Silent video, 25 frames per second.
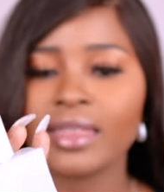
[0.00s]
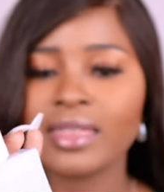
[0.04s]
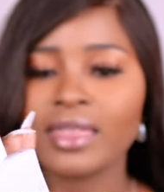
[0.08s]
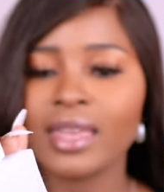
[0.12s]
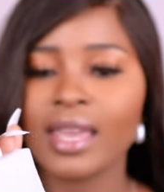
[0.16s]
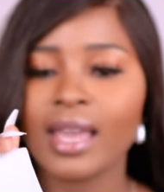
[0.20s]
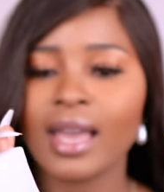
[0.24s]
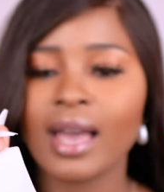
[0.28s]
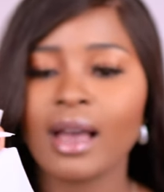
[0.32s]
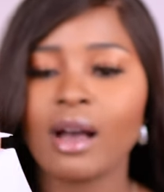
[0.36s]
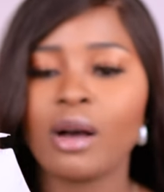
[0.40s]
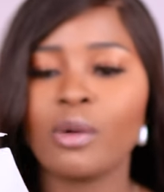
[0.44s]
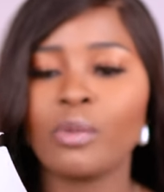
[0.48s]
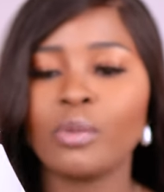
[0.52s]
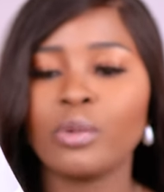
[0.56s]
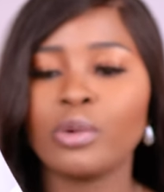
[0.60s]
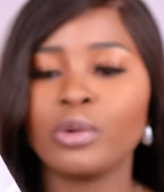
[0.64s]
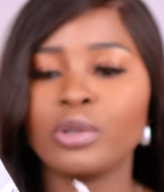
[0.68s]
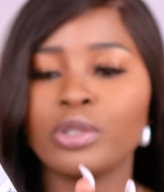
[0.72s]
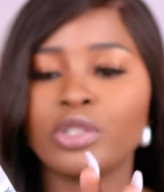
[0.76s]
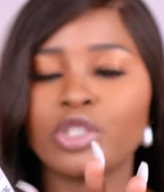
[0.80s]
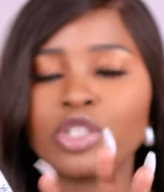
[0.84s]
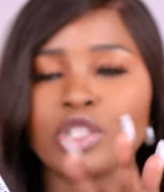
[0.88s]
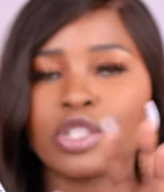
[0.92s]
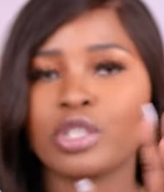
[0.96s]
think I
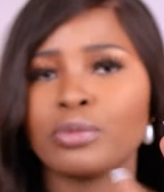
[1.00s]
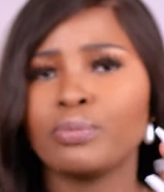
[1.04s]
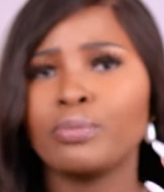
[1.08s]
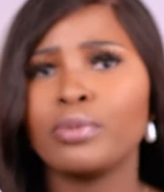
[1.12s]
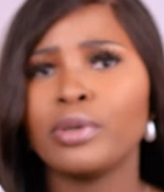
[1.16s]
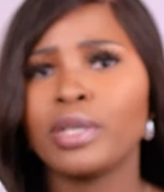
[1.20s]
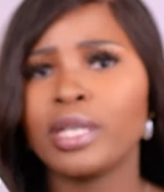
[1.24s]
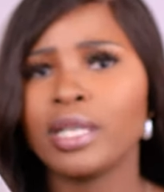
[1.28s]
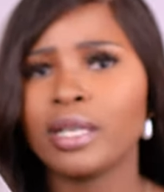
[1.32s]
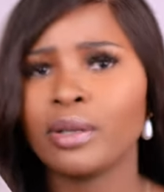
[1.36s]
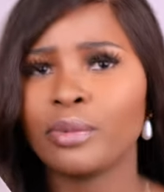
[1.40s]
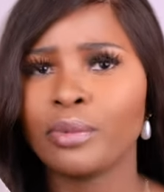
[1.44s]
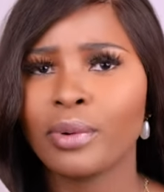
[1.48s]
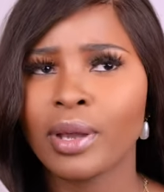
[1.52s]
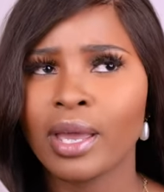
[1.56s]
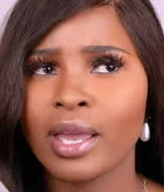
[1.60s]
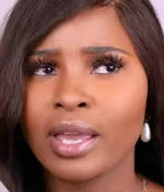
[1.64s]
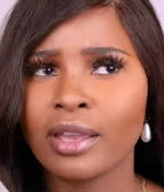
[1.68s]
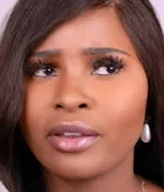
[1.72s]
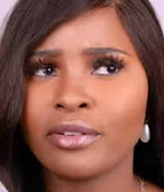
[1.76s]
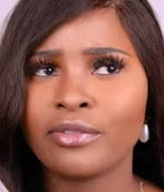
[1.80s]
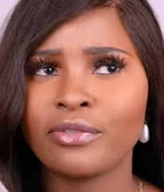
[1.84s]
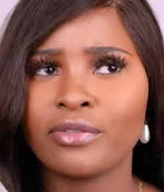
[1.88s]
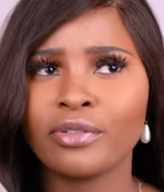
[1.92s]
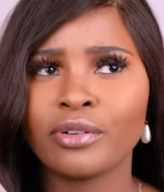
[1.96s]
would just put it
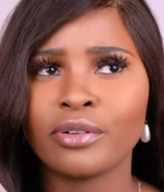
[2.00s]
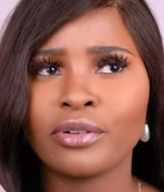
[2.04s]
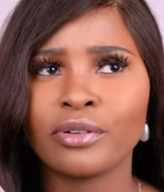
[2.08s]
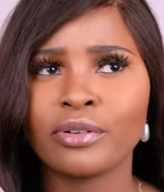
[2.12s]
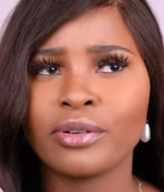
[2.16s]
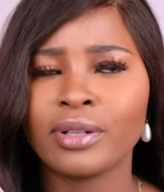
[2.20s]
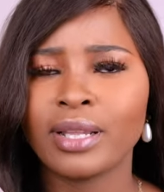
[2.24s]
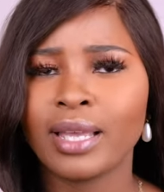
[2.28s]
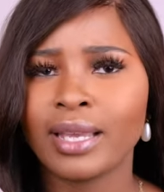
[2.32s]
away for